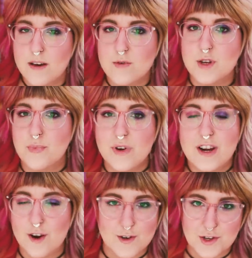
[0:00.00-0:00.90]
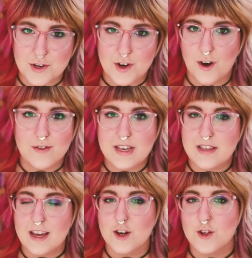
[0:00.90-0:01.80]
It was a precursor to all these
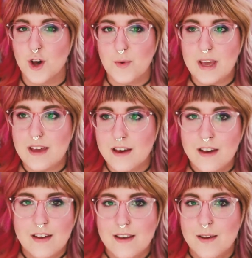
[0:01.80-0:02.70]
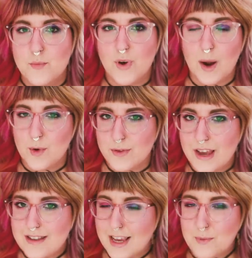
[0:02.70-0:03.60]
like glowy primer
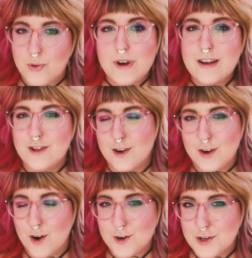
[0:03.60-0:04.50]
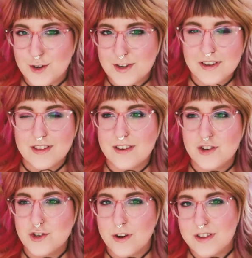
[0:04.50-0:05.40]
things, like precursor to the
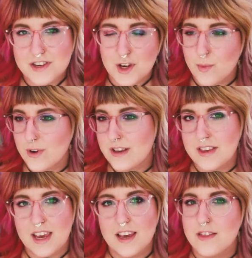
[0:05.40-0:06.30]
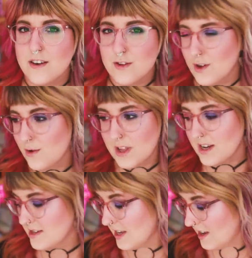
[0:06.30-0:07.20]
Charlotte Tilbury thing and the Glow
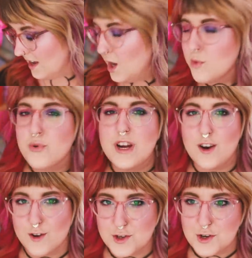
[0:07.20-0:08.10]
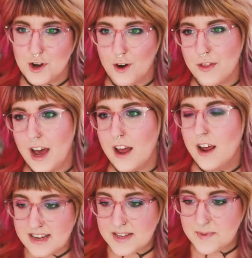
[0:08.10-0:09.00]
Lust, like precursor to all that.
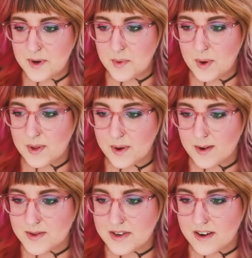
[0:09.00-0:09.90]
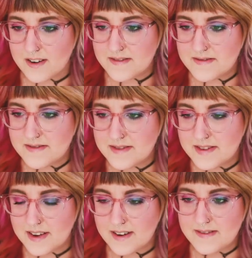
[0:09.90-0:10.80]
It's been a roller coaster,
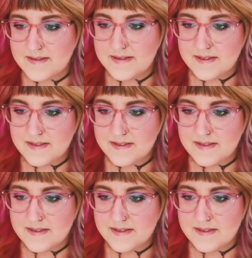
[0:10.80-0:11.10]
so.